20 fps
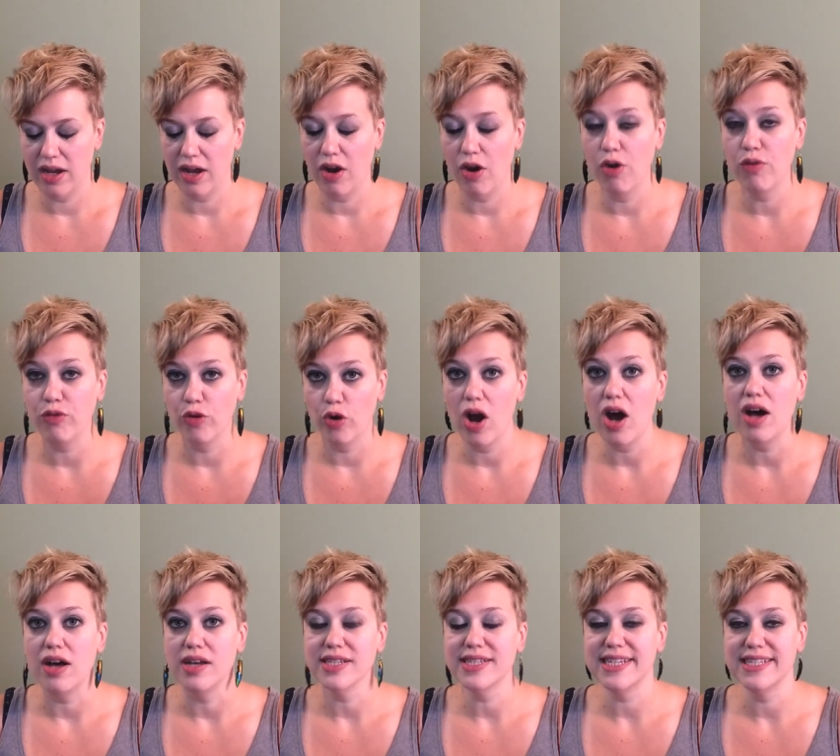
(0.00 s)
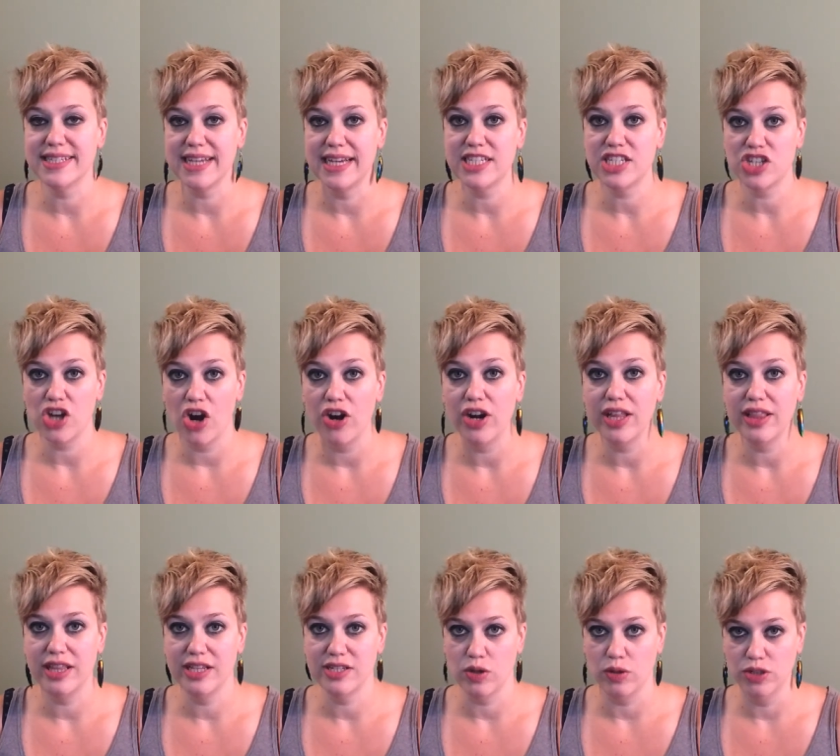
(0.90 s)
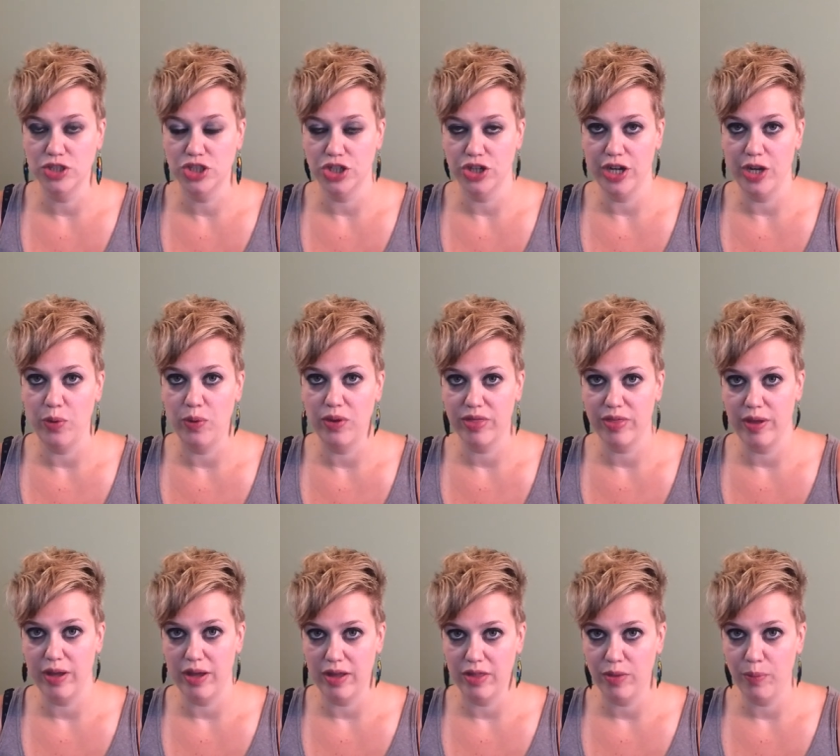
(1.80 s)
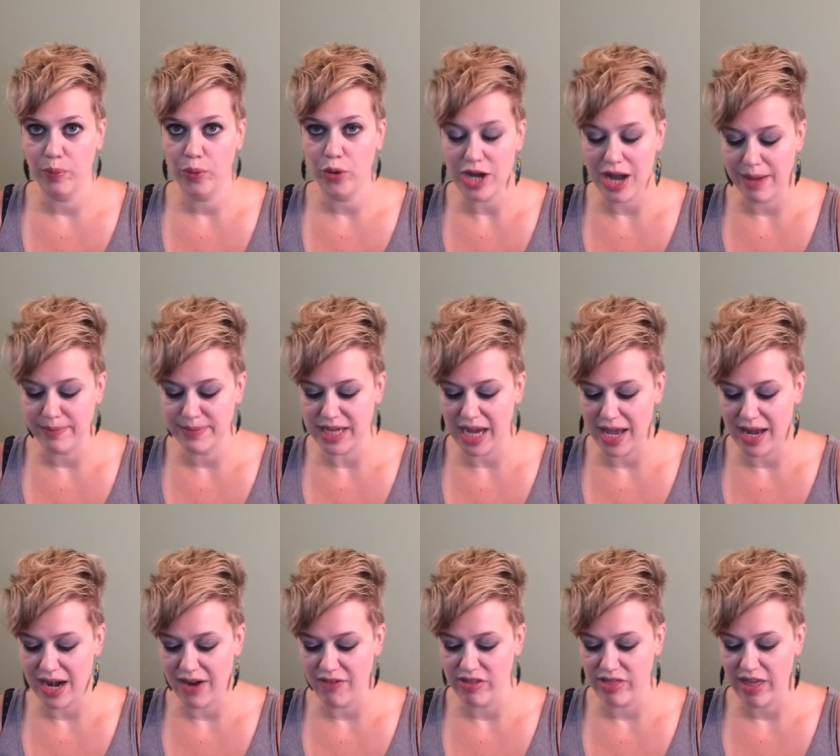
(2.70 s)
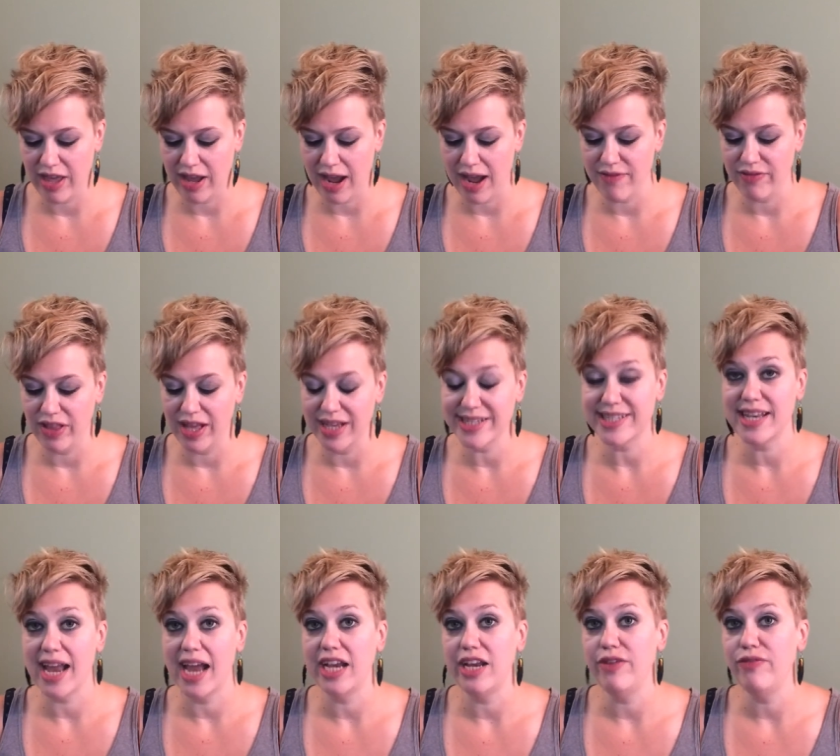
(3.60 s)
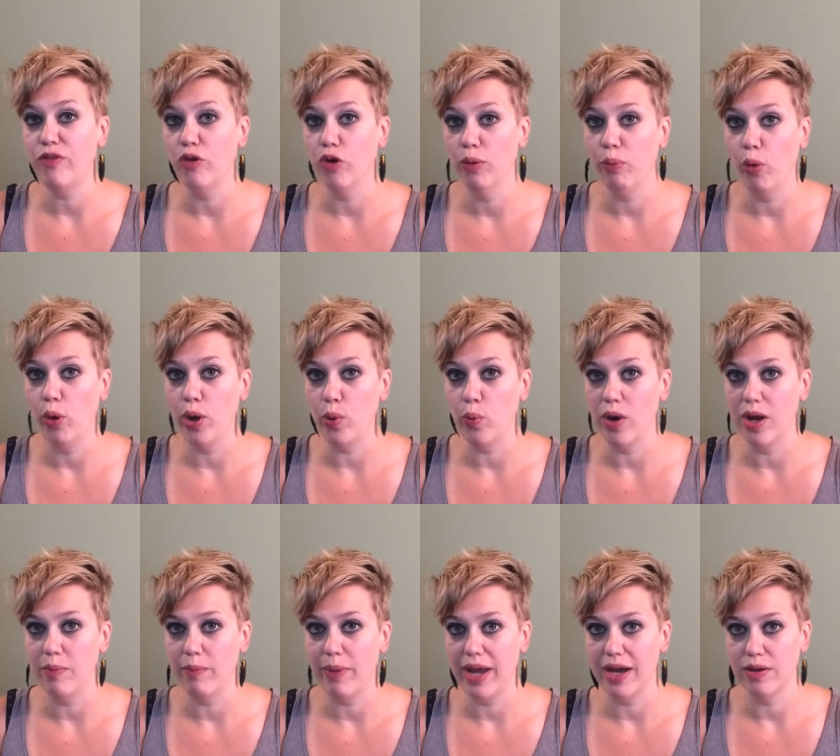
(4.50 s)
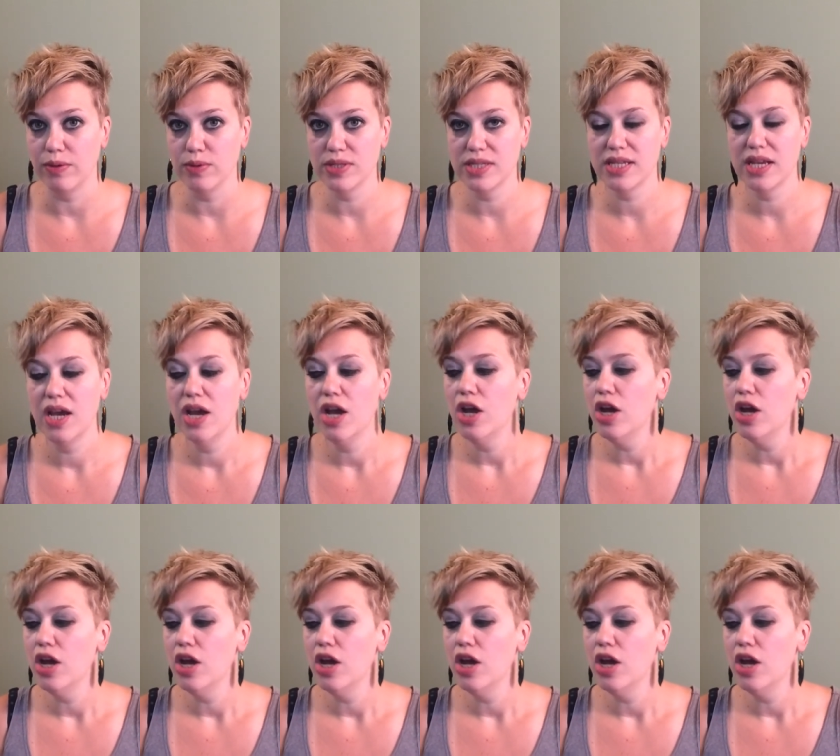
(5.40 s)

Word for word: overall, since I started this whole journey with the, the pre-op diet and everything, I've lost 94.1 pounds.